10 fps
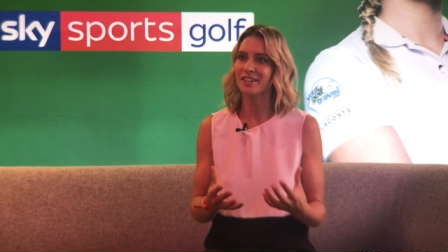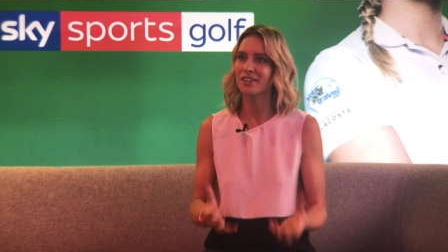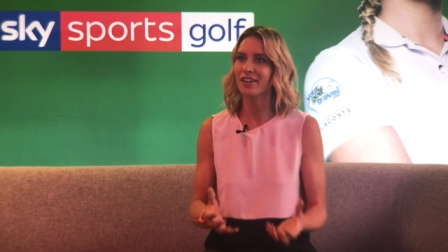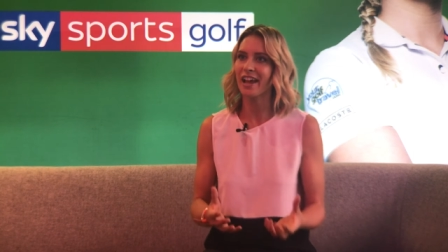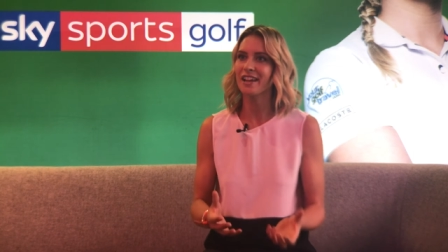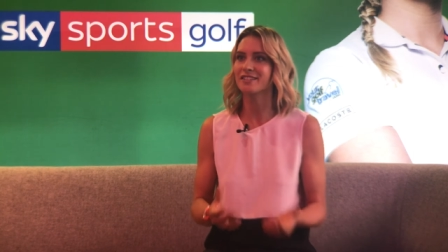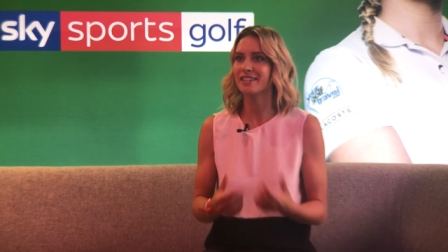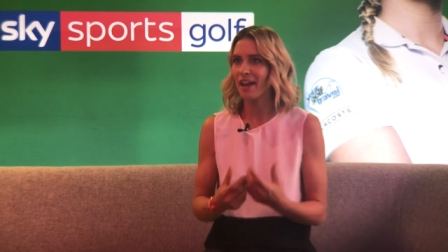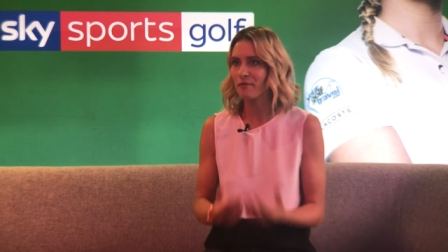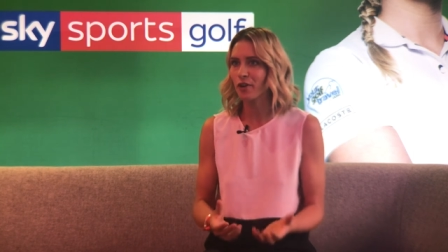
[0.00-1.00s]
a young age to
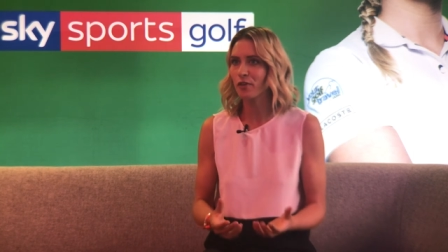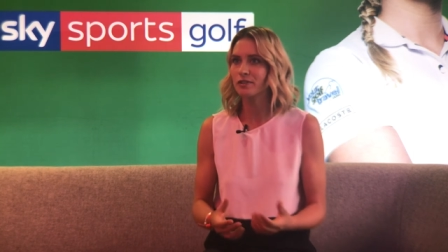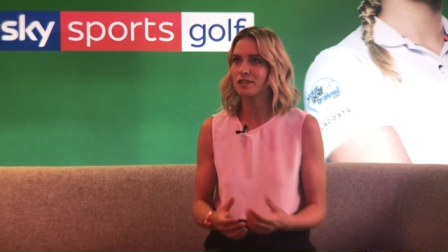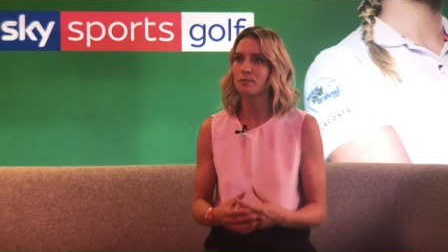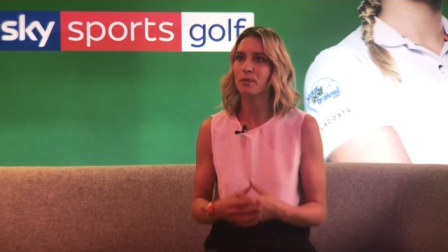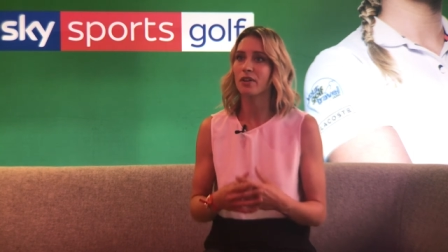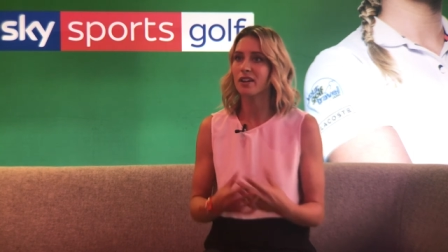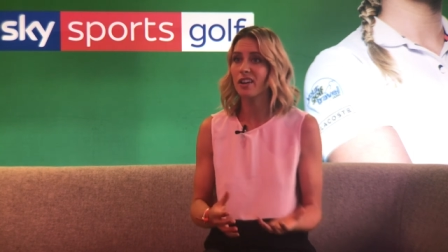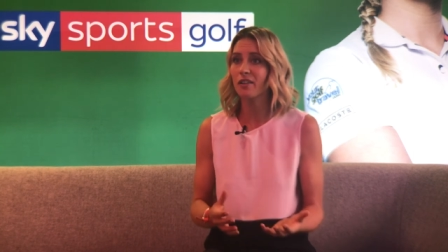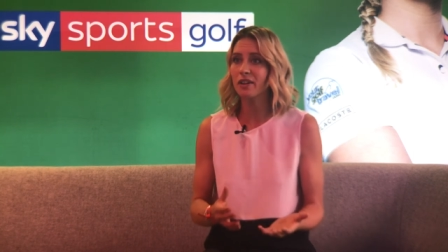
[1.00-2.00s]
get involved in sport
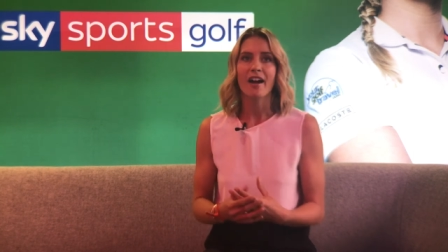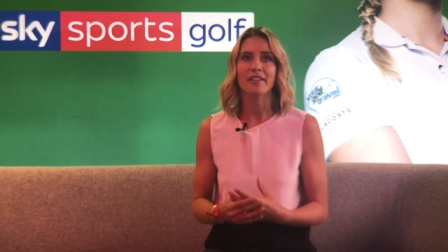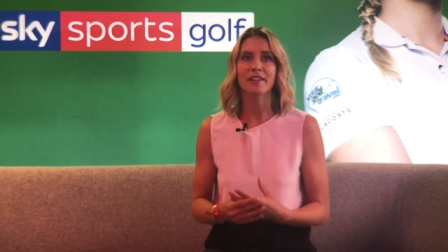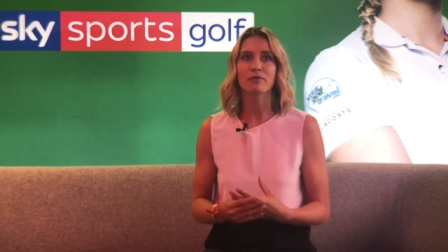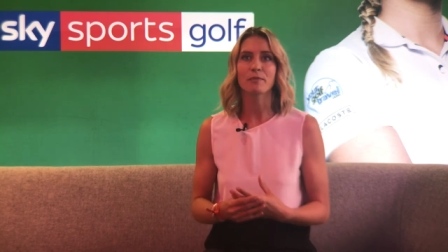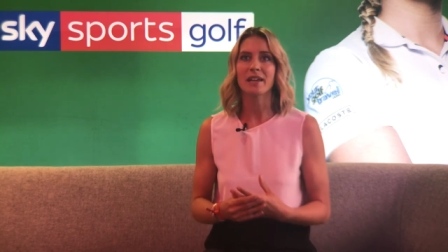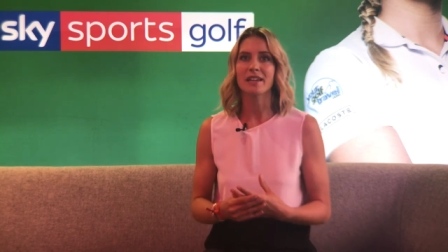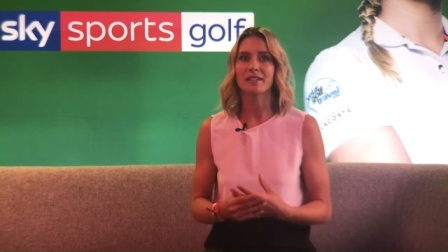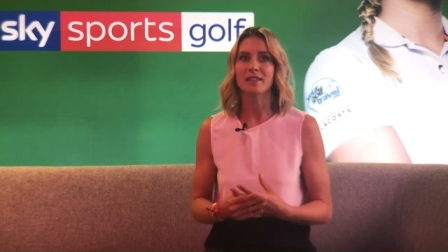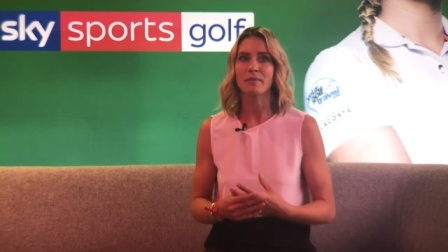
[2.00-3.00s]
and love it. I think for
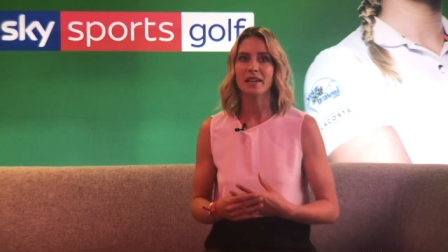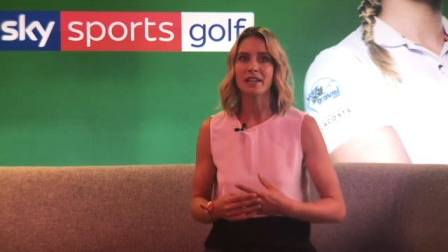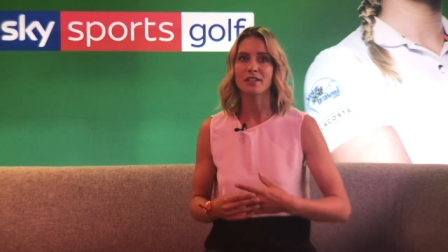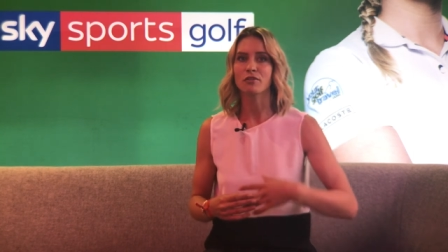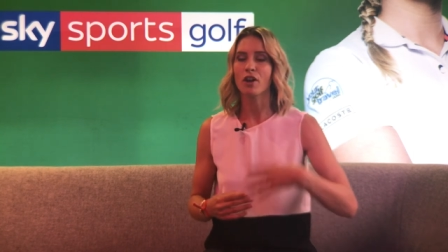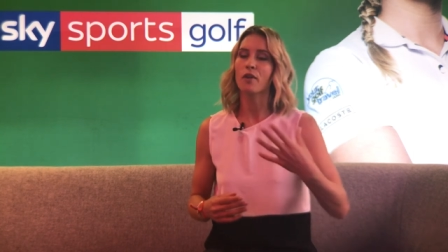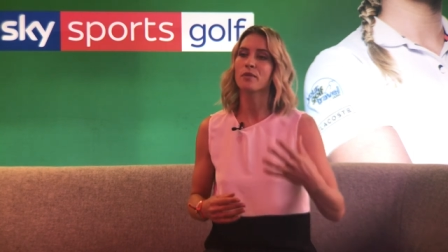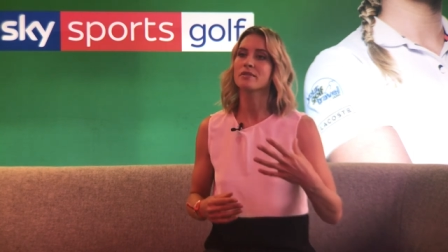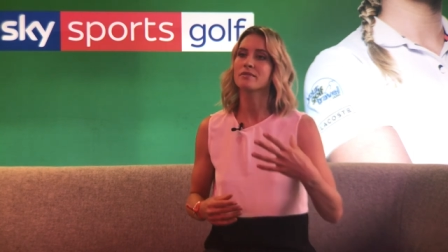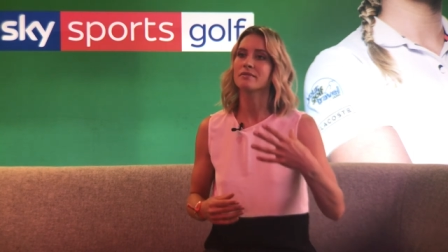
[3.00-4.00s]
me, the minute you go
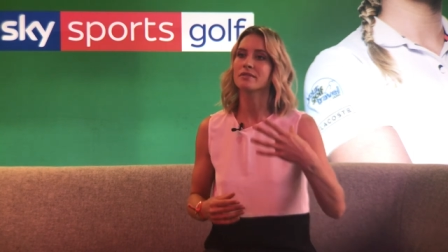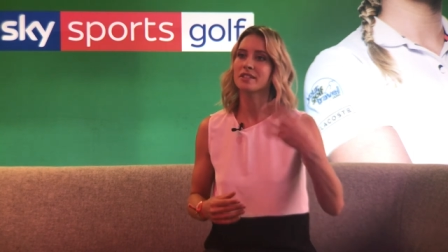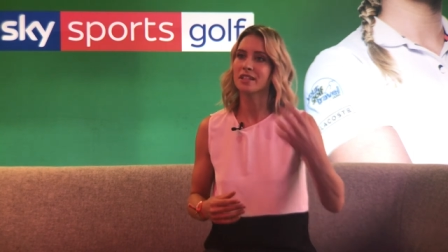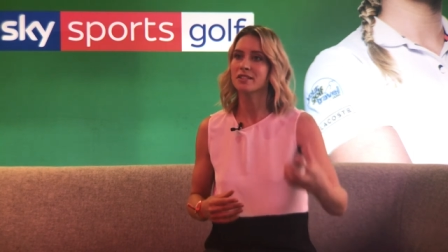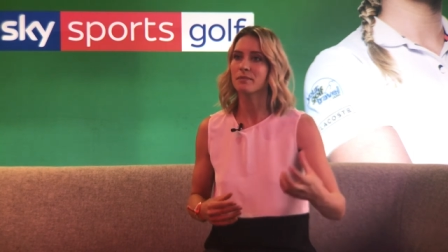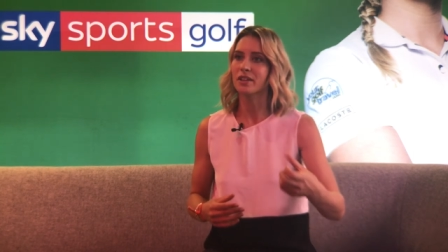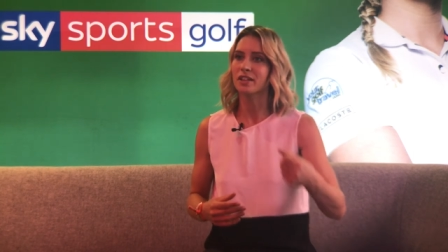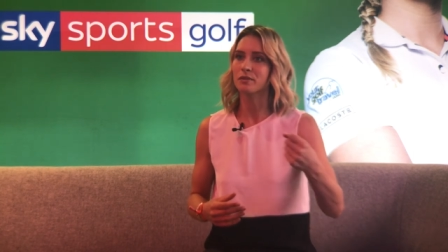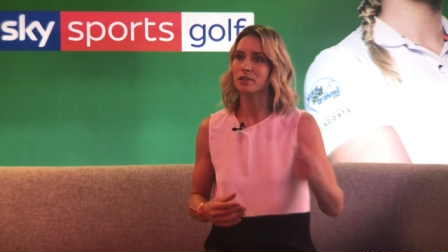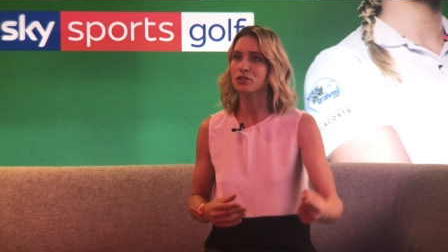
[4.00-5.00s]
and see
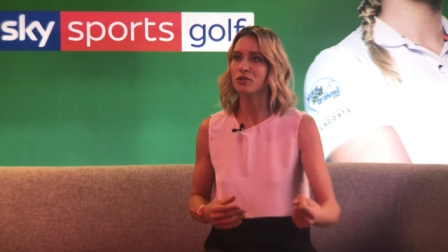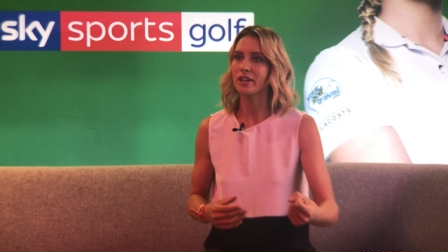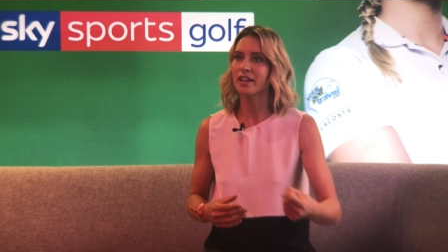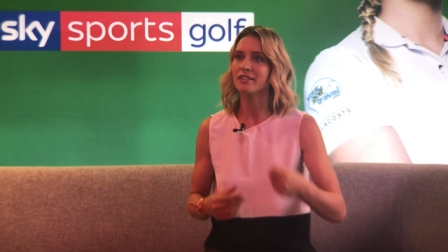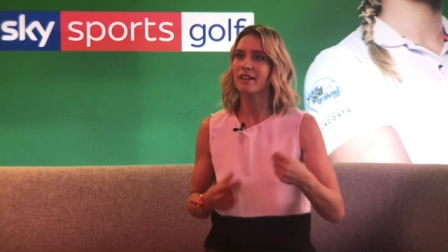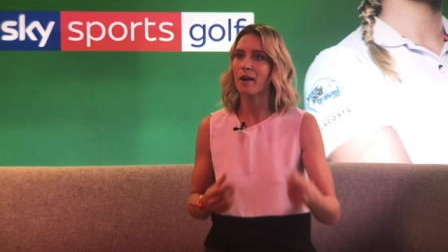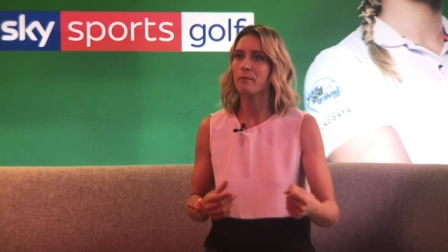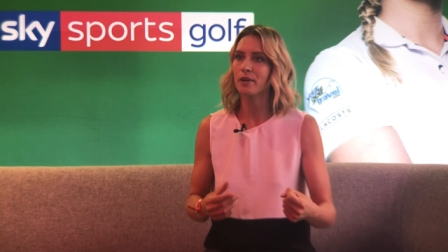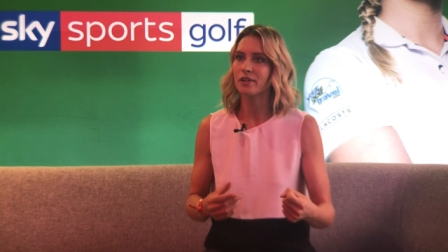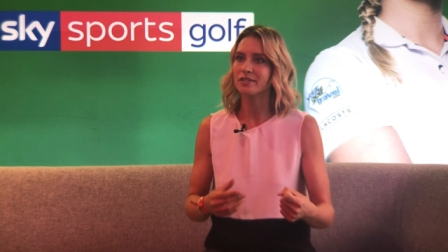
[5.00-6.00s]
something, you enjoy it, you get a
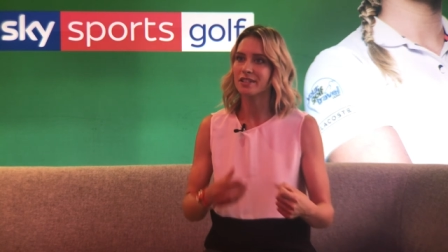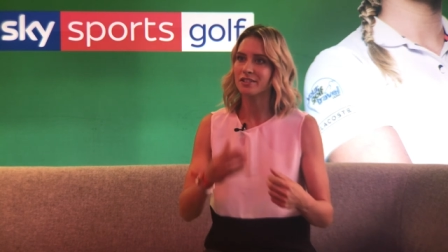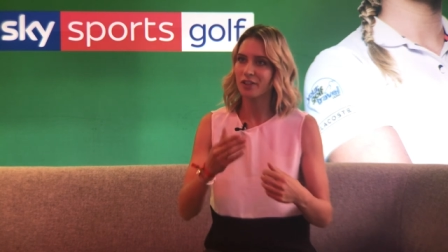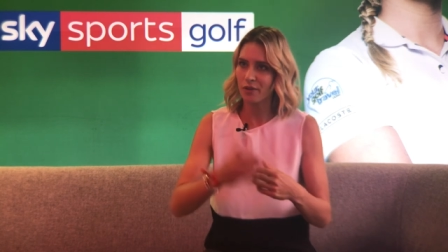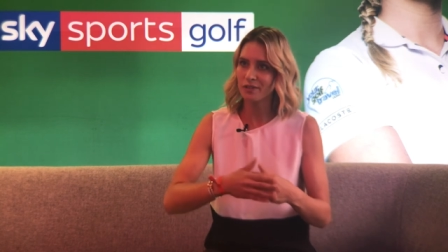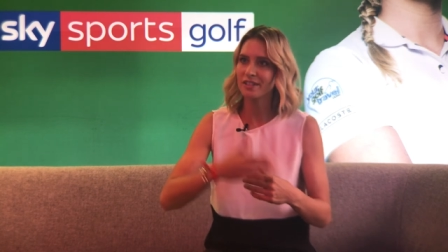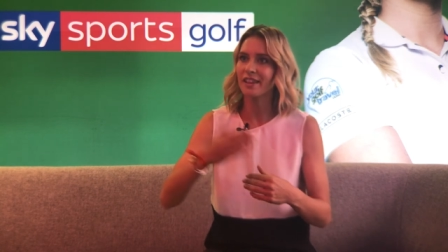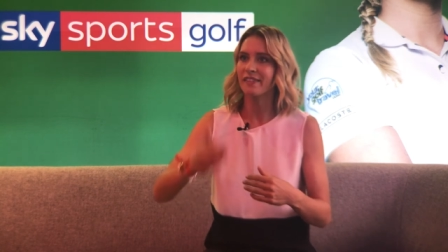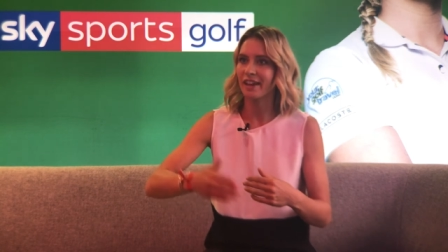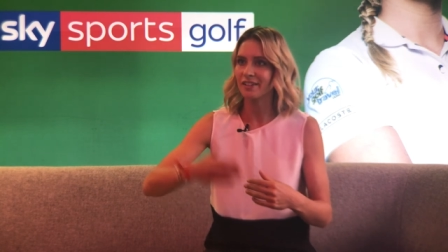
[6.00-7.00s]
buzz, it's going to
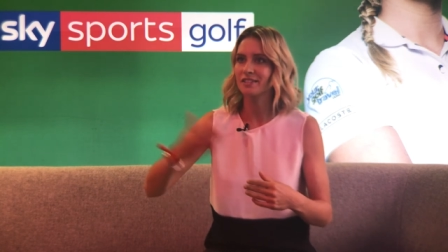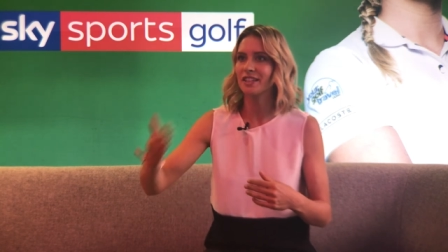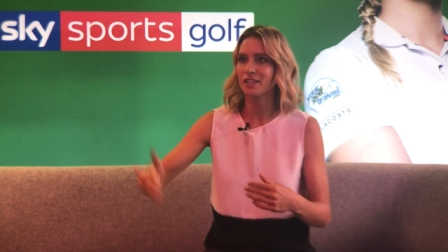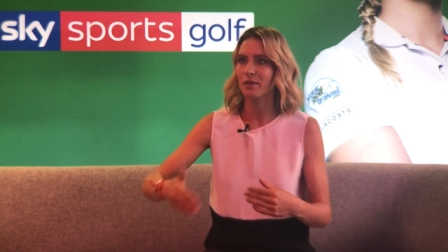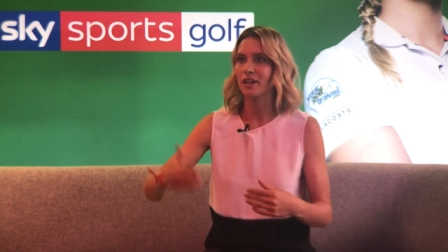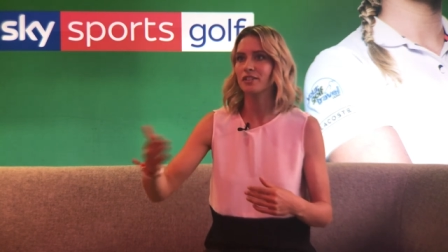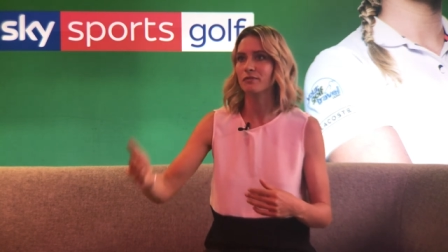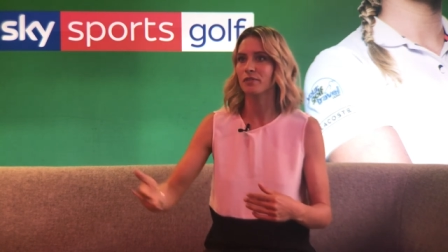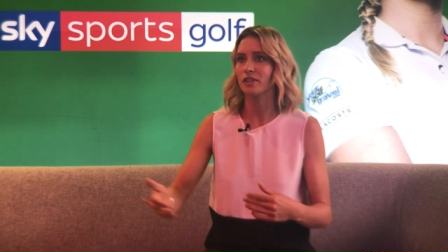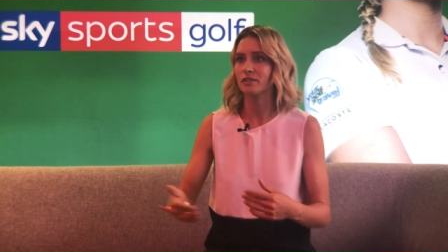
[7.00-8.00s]
then that
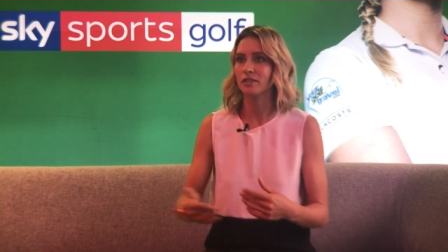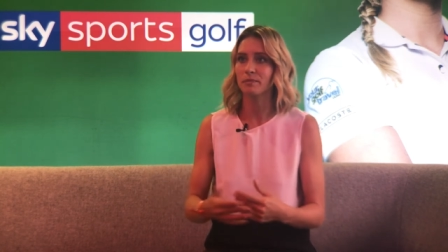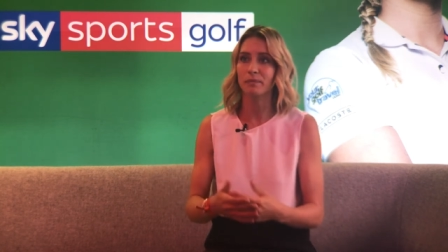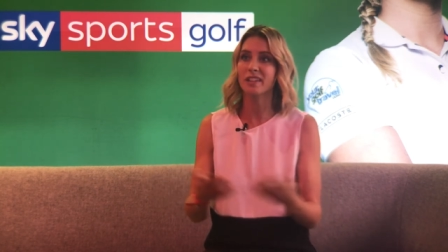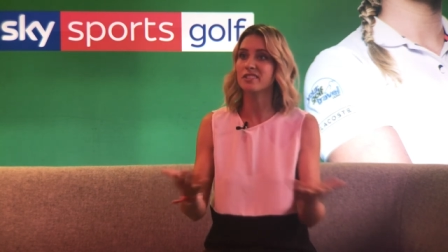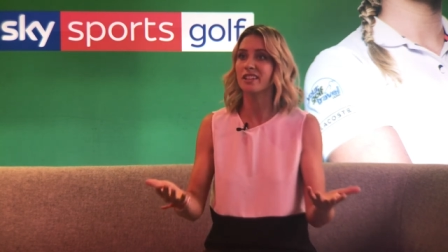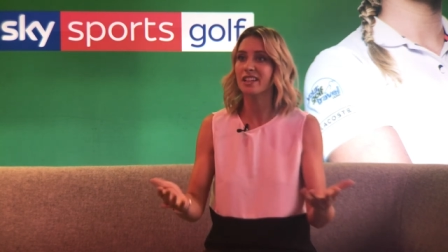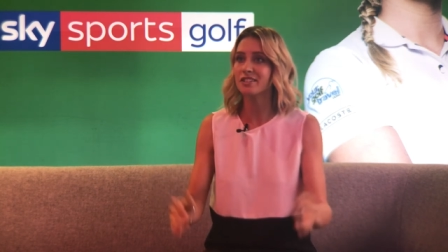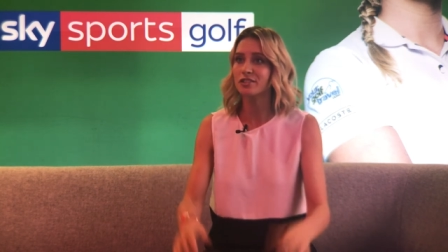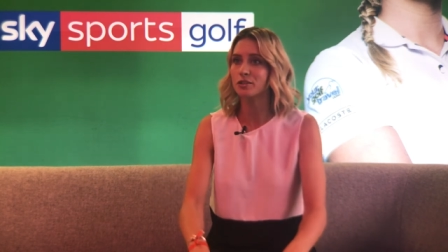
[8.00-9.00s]
continuation for you to pledge an
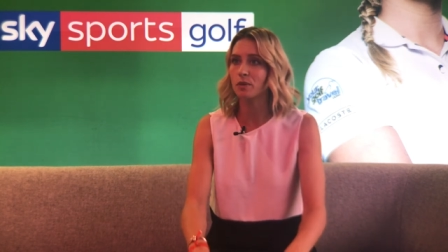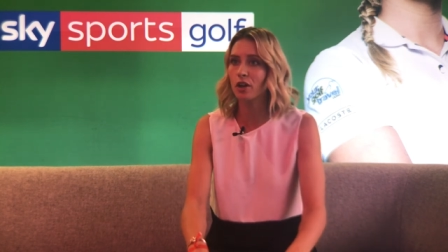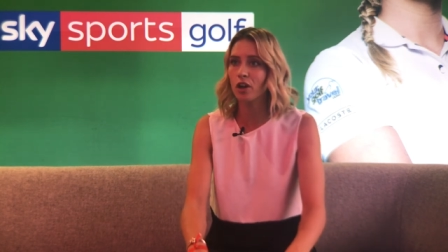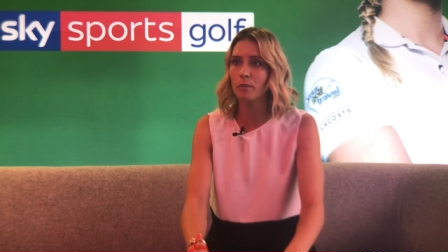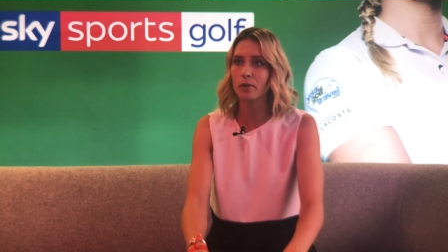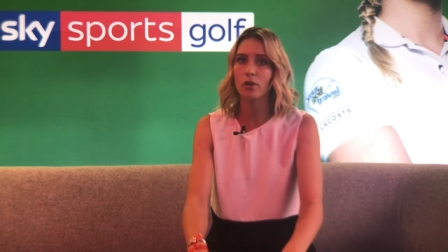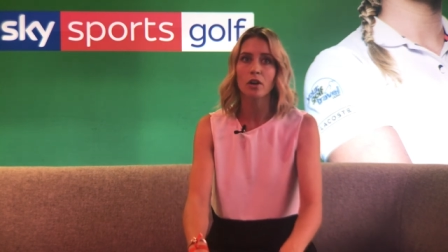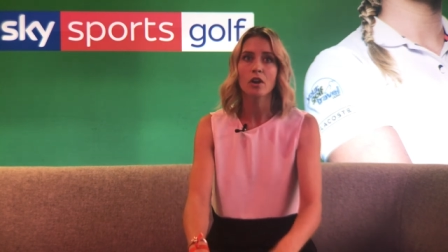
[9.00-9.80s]
allegiance to a club or,